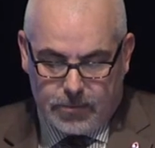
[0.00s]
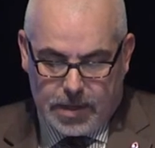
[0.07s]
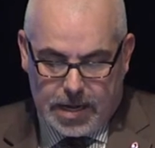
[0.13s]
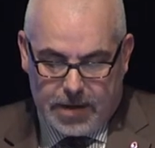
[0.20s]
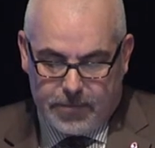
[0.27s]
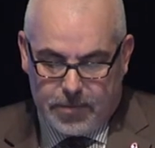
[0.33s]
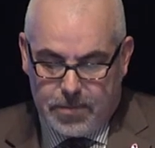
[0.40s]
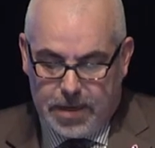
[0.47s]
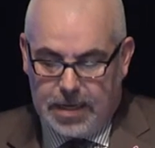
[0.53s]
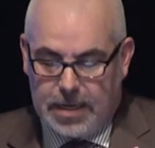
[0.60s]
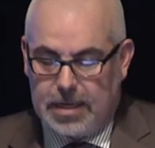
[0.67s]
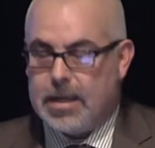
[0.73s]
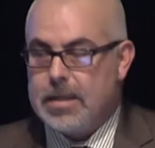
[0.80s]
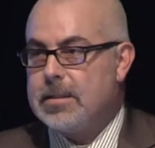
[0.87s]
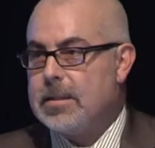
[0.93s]
will have
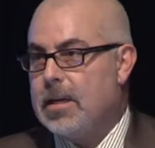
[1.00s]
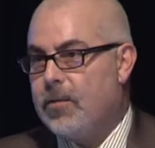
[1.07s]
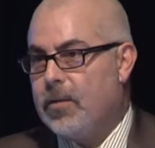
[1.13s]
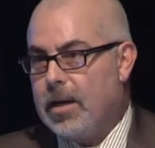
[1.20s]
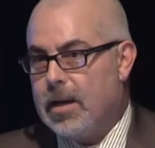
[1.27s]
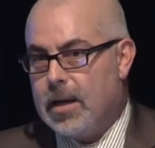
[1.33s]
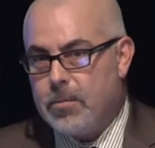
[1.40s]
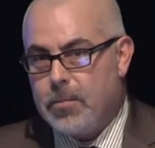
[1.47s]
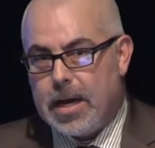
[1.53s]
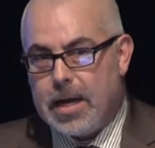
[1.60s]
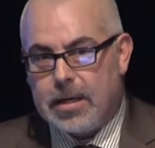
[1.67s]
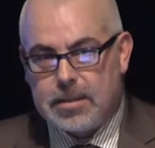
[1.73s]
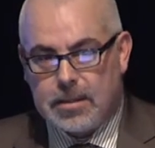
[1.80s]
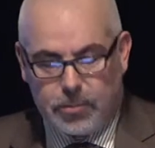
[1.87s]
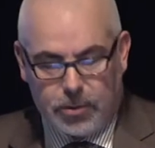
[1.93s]
immediate and significant
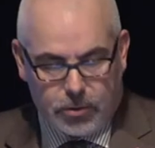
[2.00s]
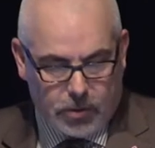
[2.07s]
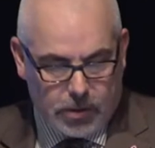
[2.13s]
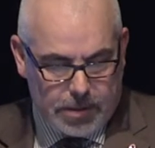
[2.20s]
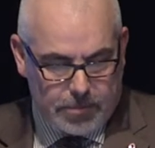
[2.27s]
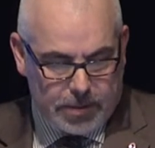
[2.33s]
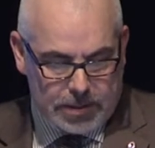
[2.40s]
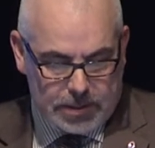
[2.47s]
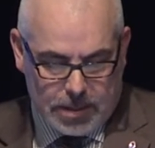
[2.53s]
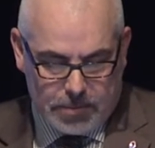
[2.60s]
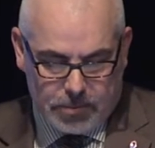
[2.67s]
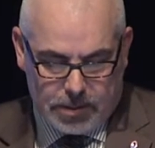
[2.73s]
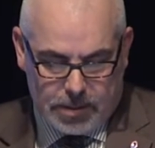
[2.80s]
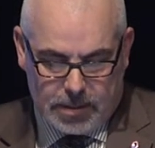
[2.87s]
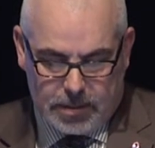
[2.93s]
impacts on petroleum
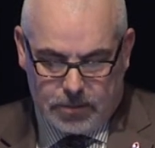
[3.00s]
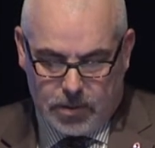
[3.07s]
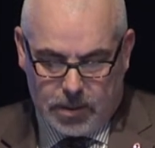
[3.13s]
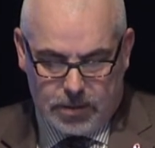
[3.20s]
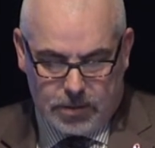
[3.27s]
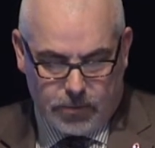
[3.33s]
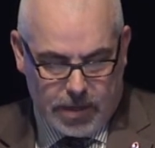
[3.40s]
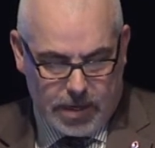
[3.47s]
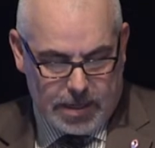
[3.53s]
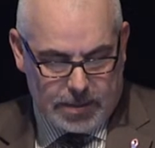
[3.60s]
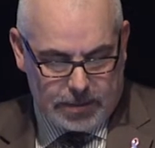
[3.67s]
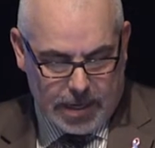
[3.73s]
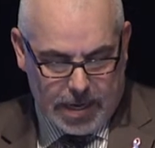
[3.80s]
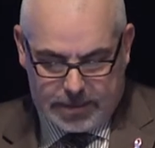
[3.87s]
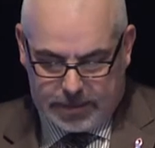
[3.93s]
consumption as well as
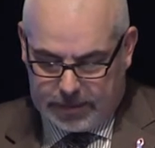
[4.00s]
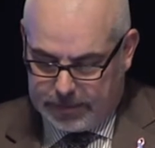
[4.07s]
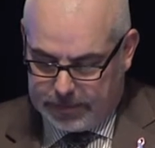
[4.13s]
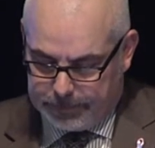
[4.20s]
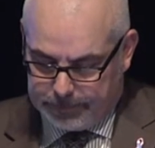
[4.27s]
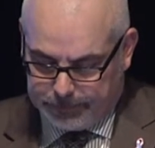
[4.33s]
greenhouse gases.